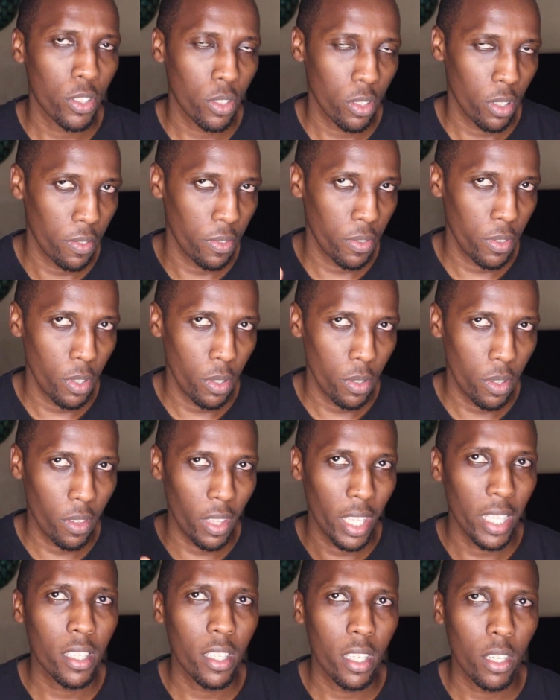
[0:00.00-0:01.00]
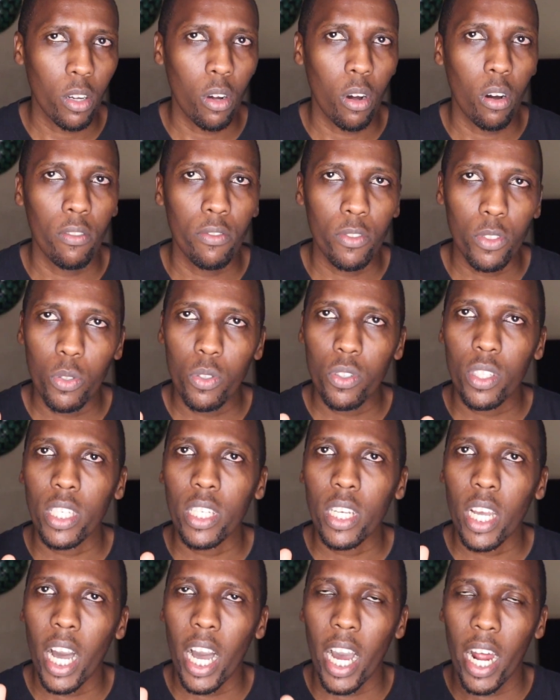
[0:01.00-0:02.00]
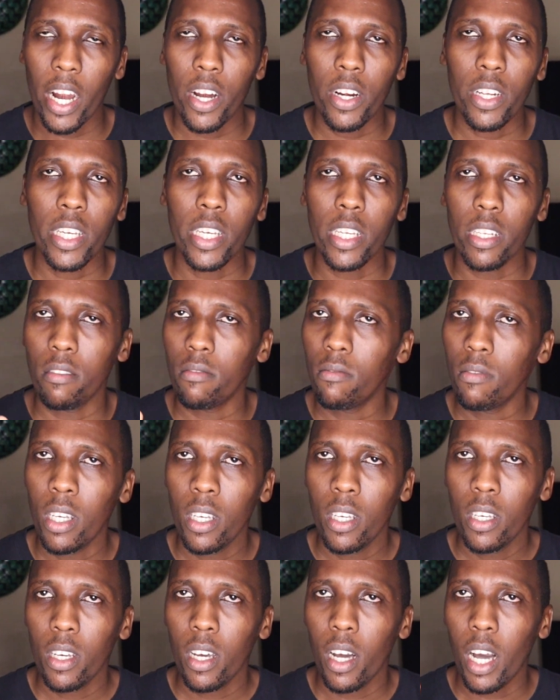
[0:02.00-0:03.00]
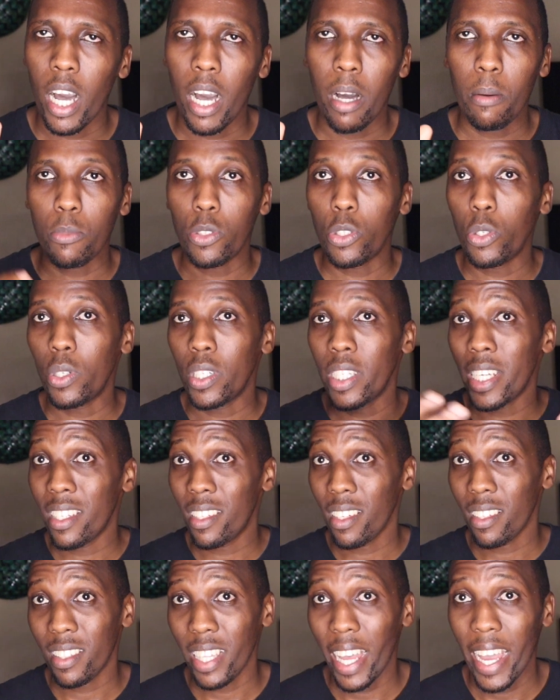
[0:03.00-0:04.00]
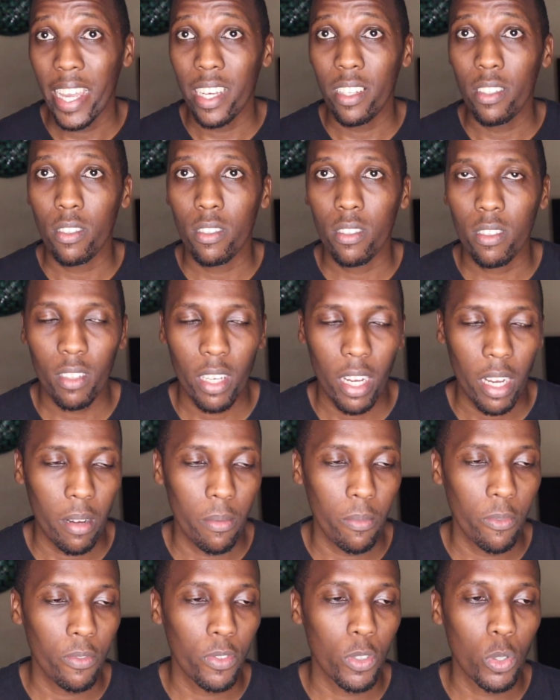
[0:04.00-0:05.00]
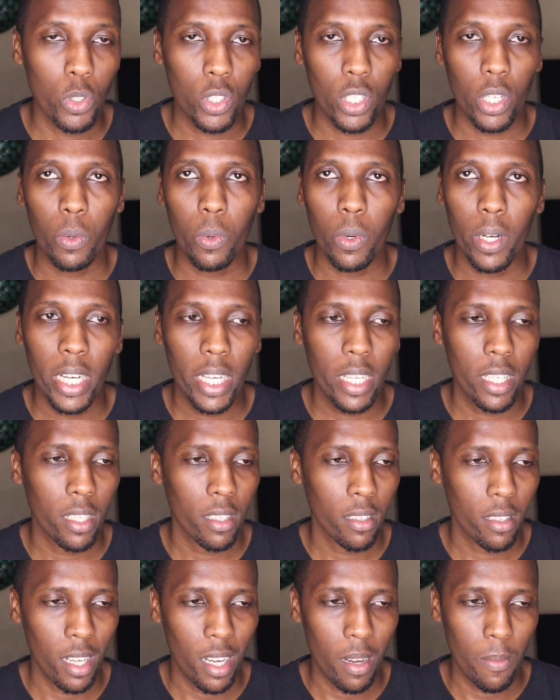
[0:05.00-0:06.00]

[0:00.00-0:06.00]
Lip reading: So if you're thinking of using R in your data science future work,